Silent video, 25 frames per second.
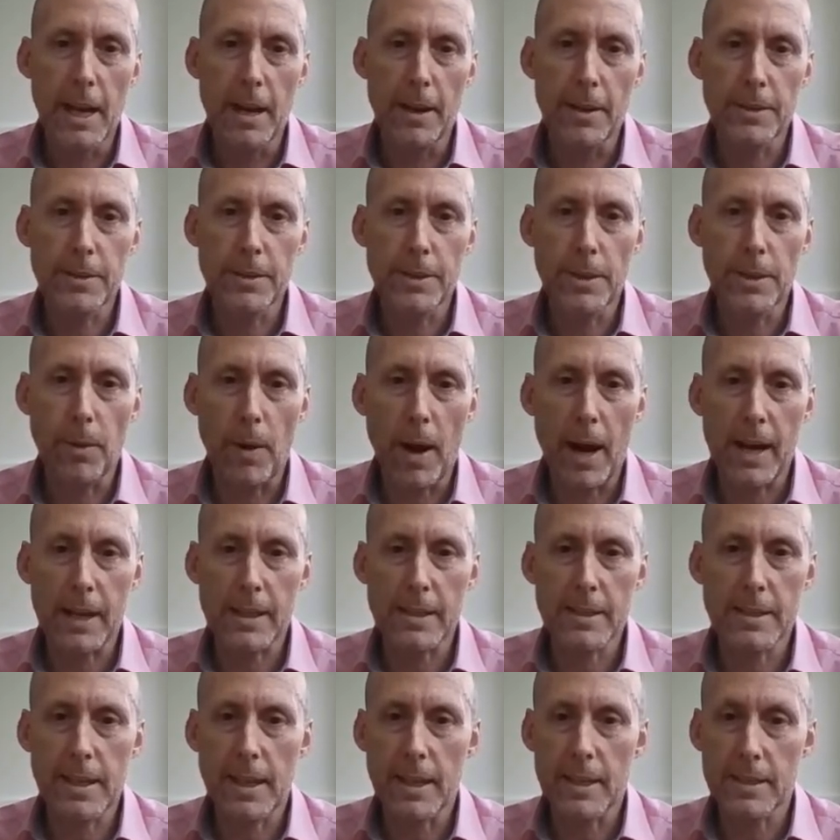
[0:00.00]
to
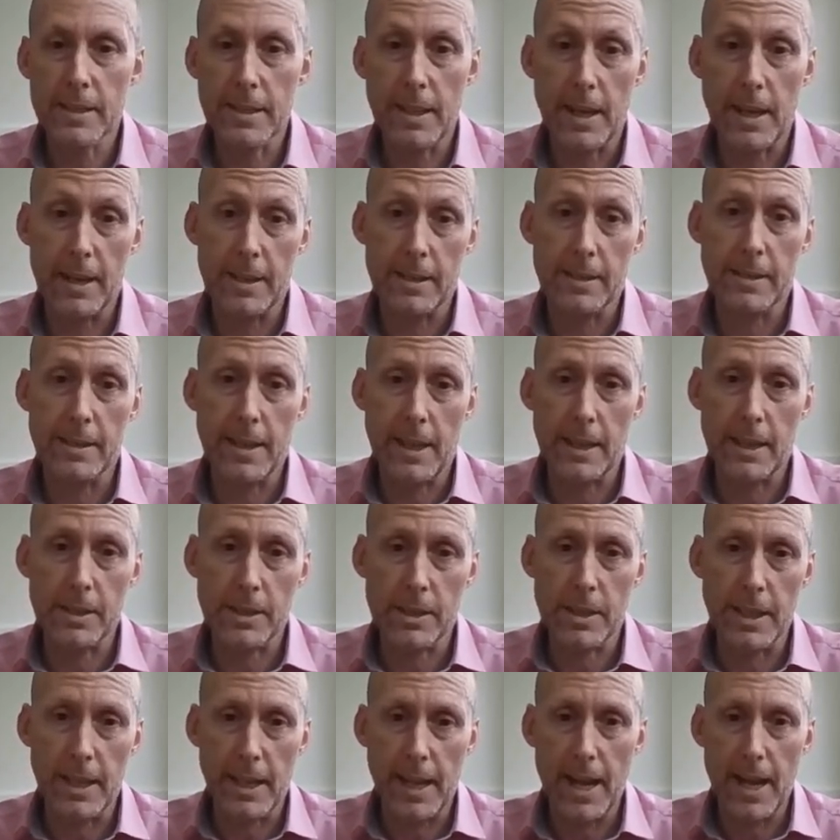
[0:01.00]
access and
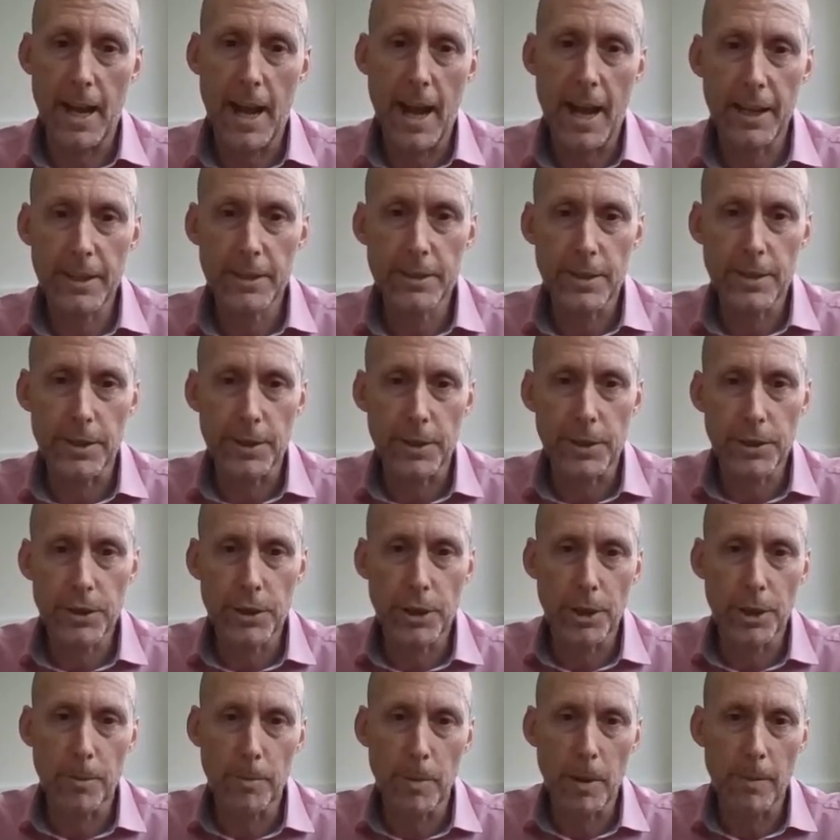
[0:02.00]
actually enter the
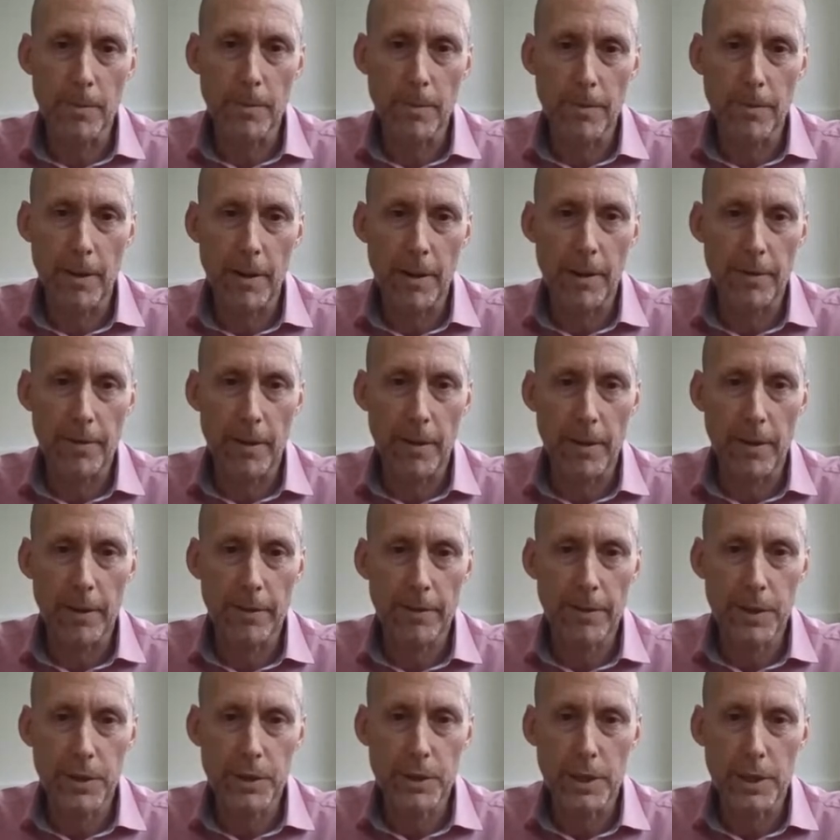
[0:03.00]
tumor very
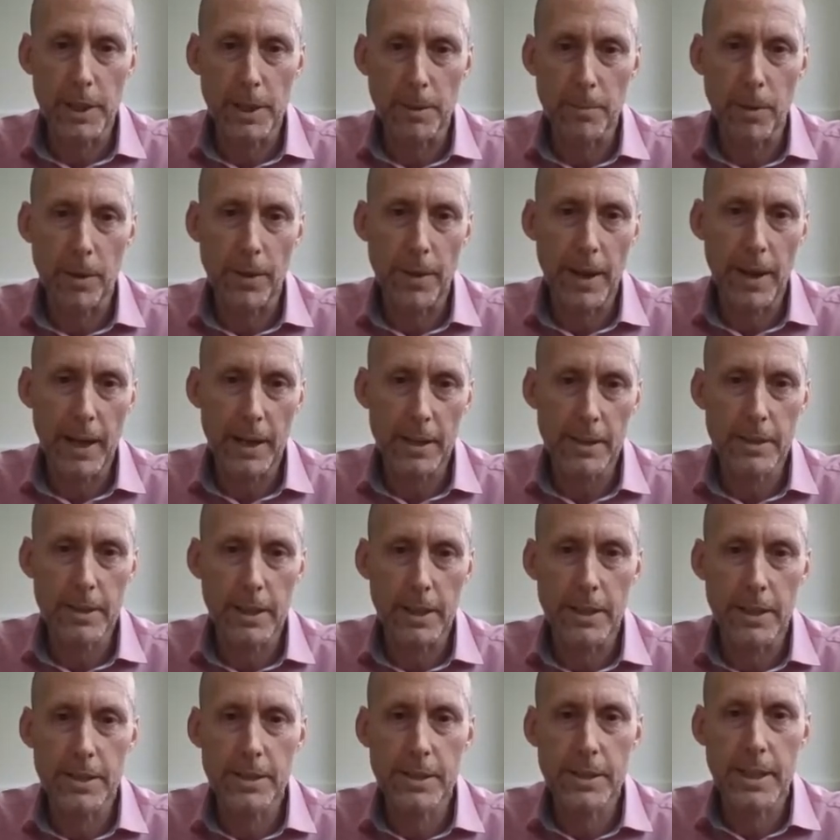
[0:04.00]
efficiently, but they
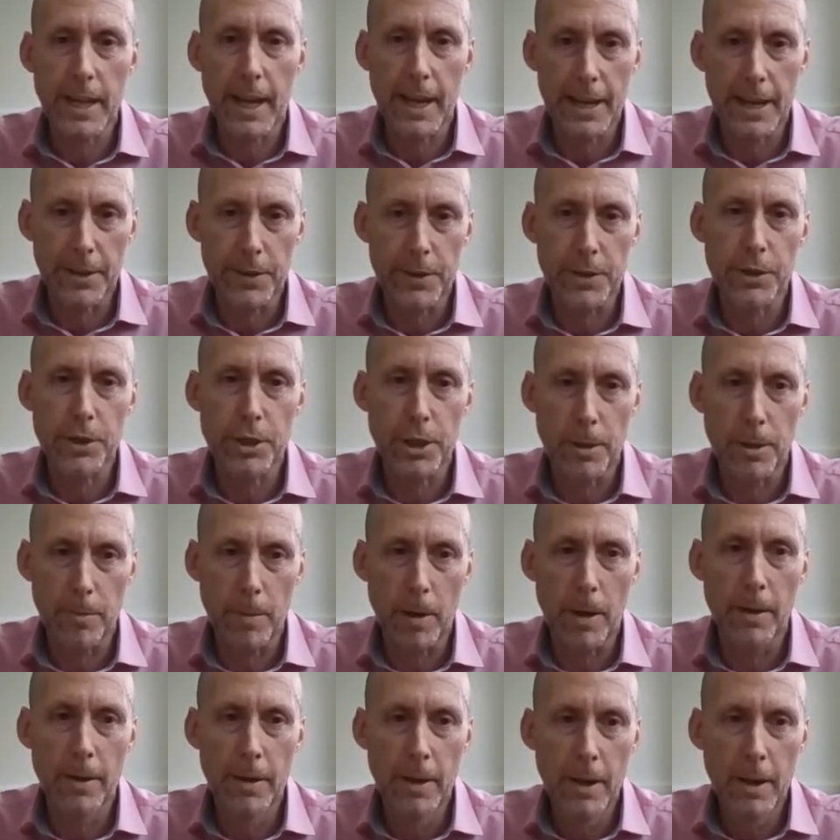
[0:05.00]
actually stay in the
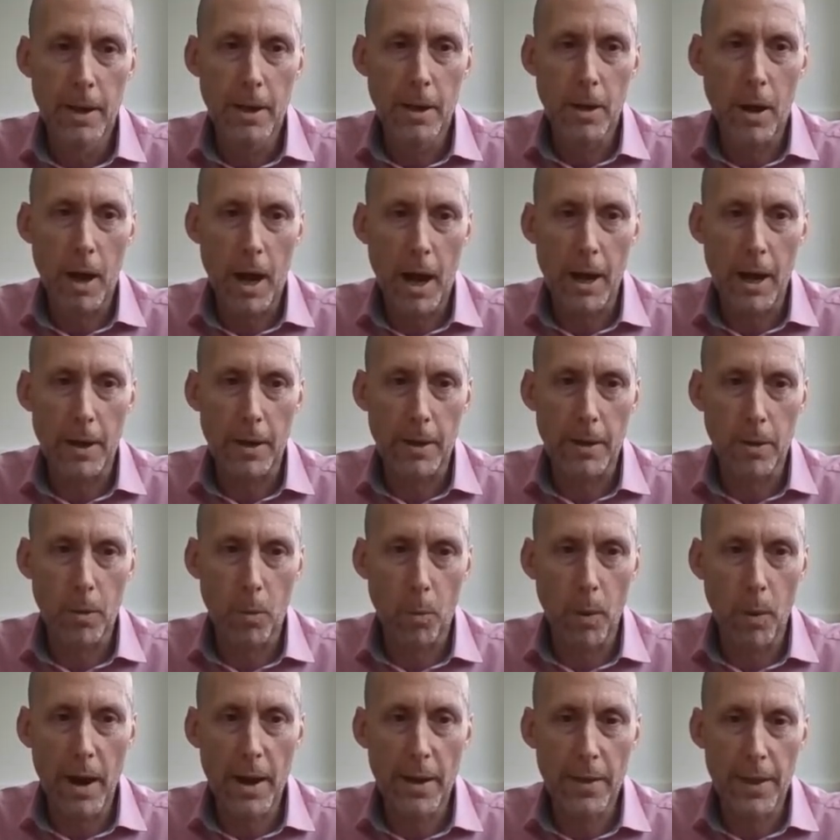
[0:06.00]
tumor and
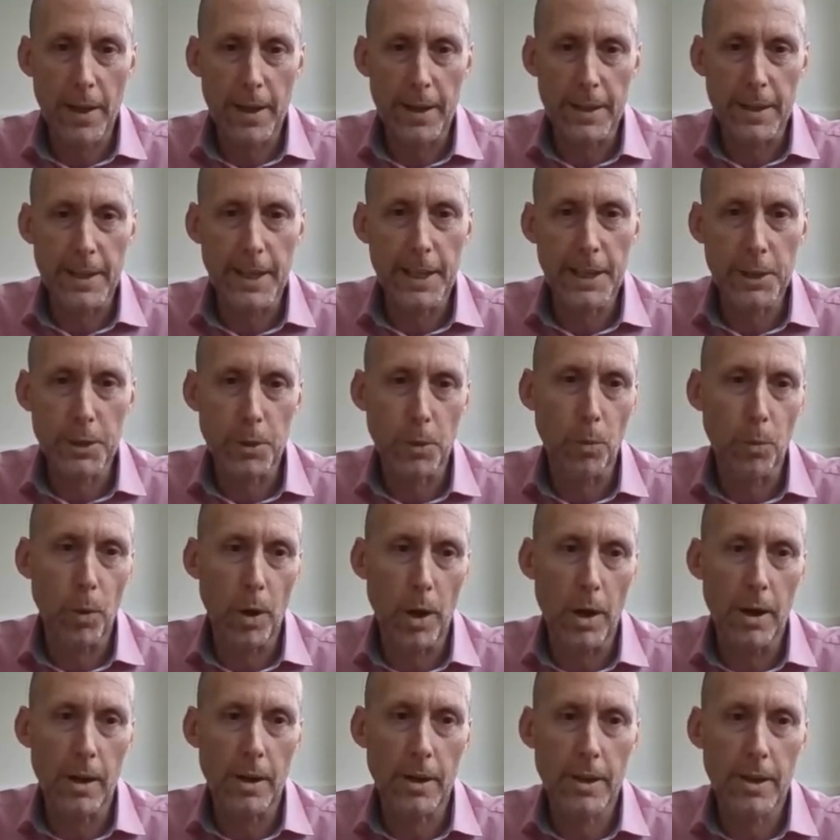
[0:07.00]
where they need to
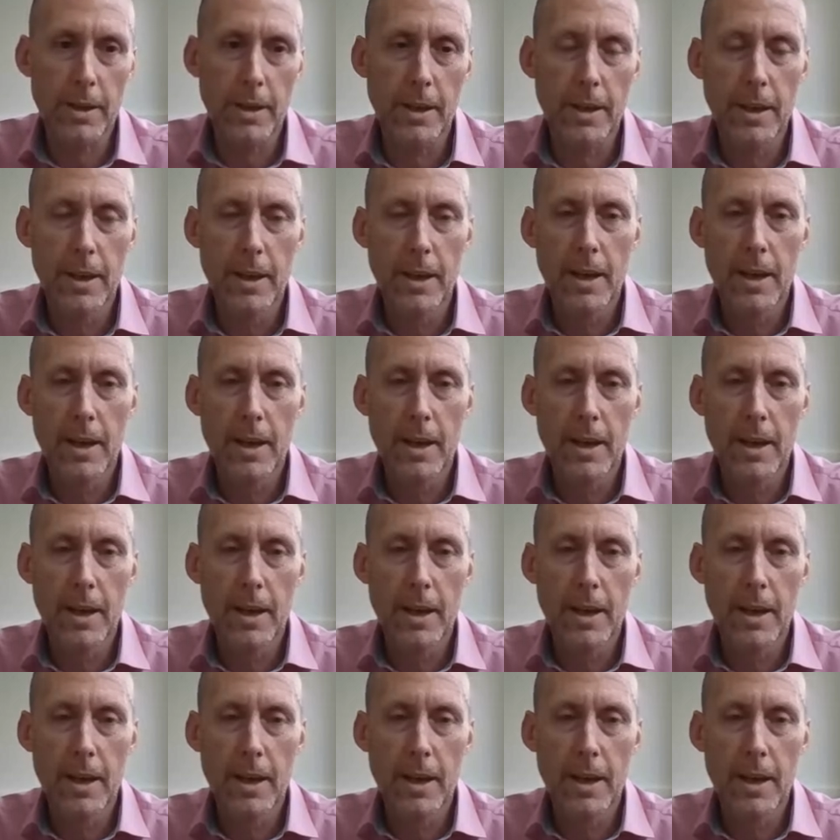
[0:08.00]
work,